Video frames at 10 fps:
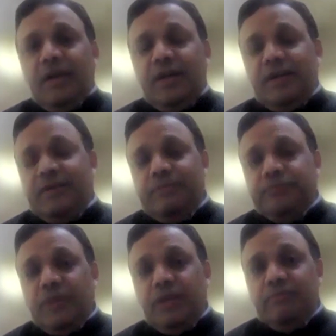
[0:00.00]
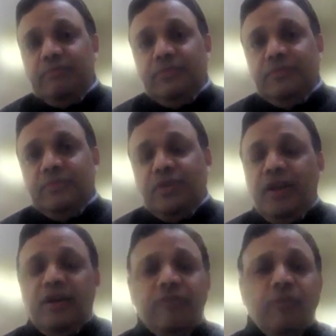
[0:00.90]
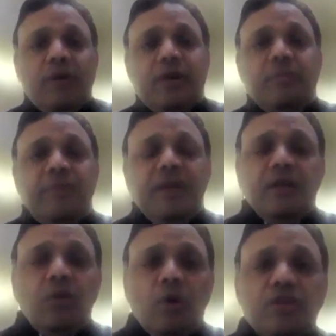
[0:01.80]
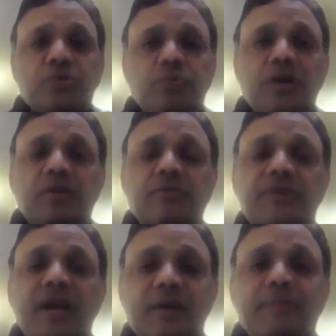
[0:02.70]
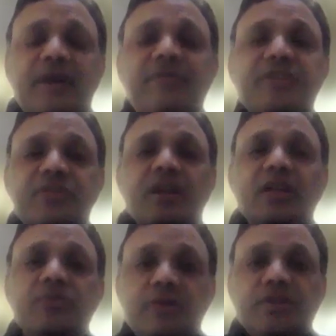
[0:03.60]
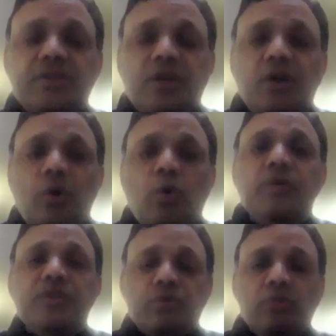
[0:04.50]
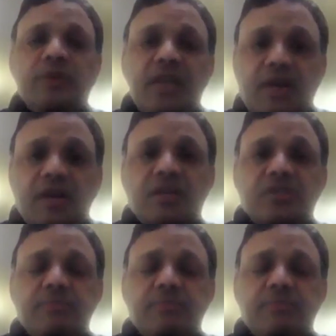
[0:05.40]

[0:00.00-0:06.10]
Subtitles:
$300, $400 billion worth of direct benefits transfers over the so many years,